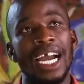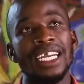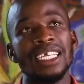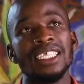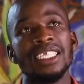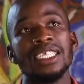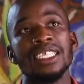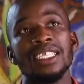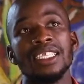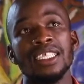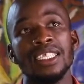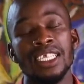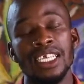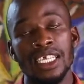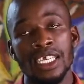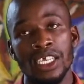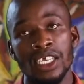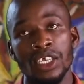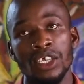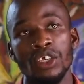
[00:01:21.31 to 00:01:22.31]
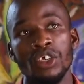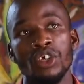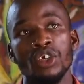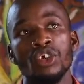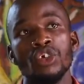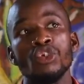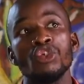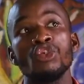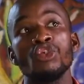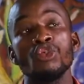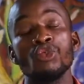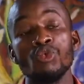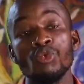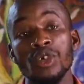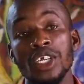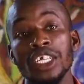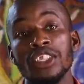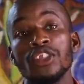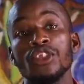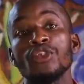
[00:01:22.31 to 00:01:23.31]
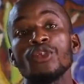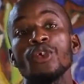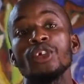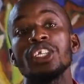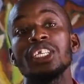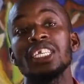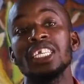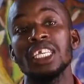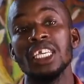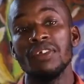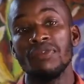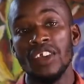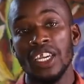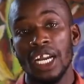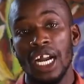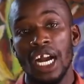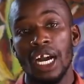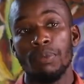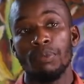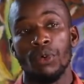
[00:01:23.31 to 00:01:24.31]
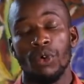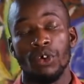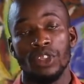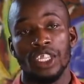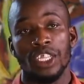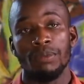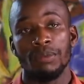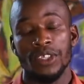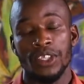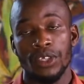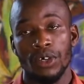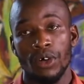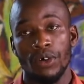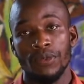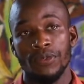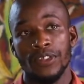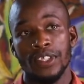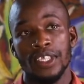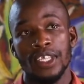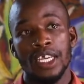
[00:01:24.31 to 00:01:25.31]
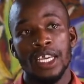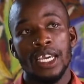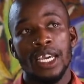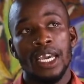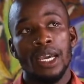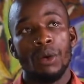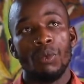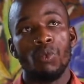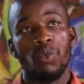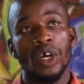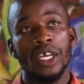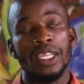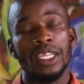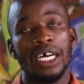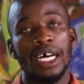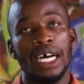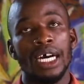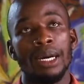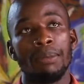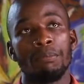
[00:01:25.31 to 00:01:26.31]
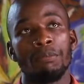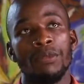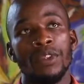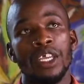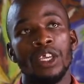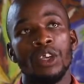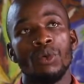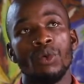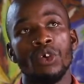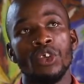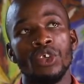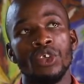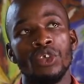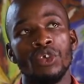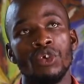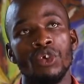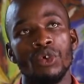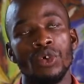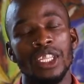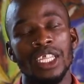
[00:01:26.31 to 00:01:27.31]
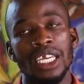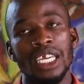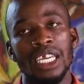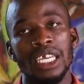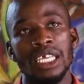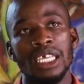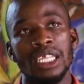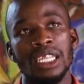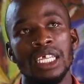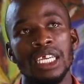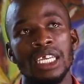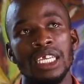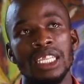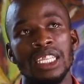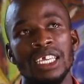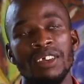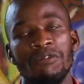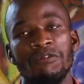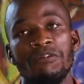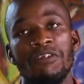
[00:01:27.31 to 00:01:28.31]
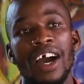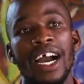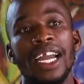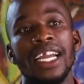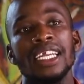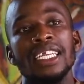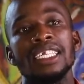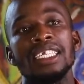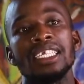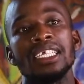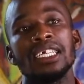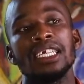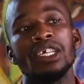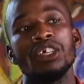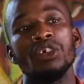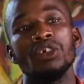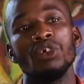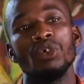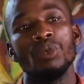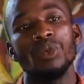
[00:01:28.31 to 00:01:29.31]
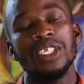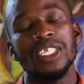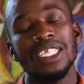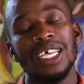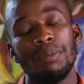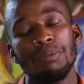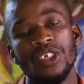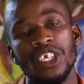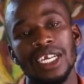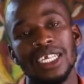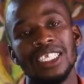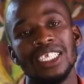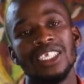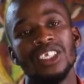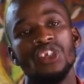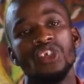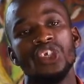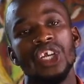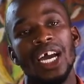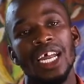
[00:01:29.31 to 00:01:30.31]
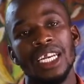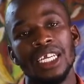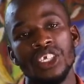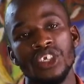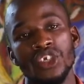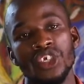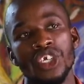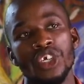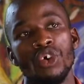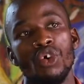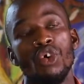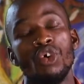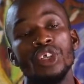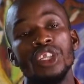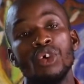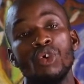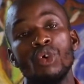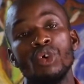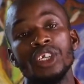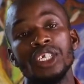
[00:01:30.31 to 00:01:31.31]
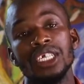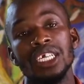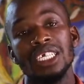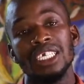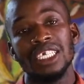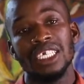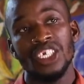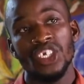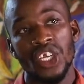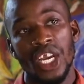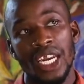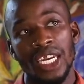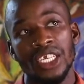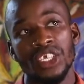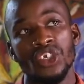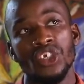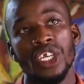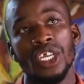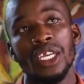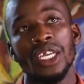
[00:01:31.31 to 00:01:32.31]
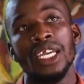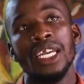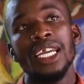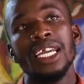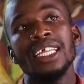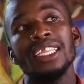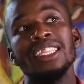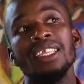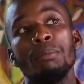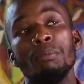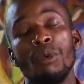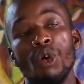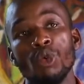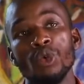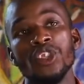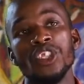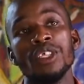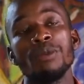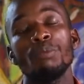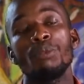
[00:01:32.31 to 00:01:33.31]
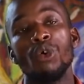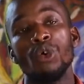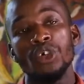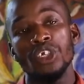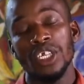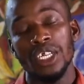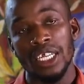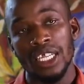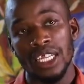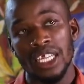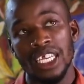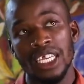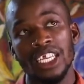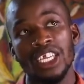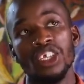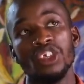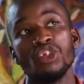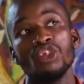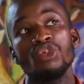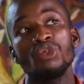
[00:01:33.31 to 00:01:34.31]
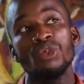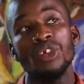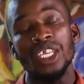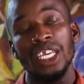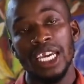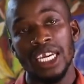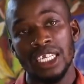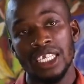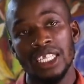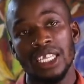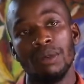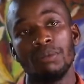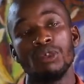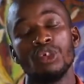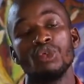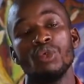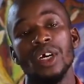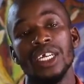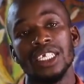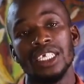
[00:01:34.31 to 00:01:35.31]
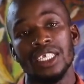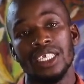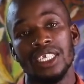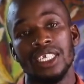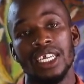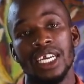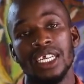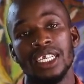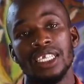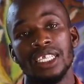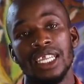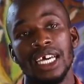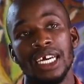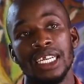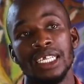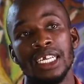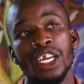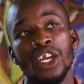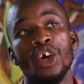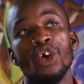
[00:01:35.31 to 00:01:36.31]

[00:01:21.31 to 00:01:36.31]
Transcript: I see students not giving up on themselves, whether, you know, they find, you know, subjects challenging or the content challenging, the most important thing is to get them to understand that